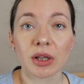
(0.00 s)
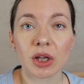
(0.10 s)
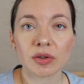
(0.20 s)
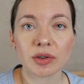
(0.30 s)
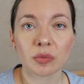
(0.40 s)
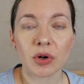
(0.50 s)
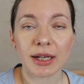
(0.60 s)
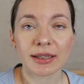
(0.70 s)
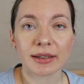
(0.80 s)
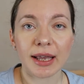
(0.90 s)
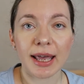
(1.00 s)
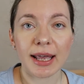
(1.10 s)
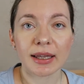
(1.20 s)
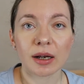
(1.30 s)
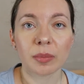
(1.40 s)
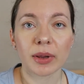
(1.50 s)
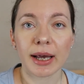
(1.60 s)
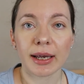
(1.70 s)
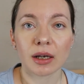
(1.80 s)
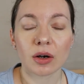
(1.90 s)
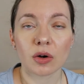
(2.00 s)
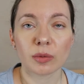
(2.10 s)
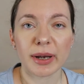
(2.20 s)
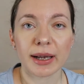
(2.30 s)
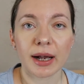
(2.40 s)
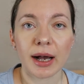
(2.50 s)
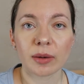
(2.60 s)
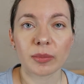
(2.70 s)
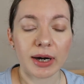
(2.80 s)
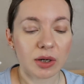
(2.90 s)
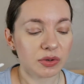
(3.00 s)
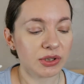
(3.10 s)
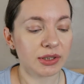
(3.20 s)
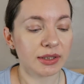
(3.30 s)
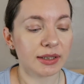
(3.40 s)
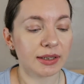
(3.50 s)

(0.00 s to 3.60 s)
gloss wand and apply on my eyebrows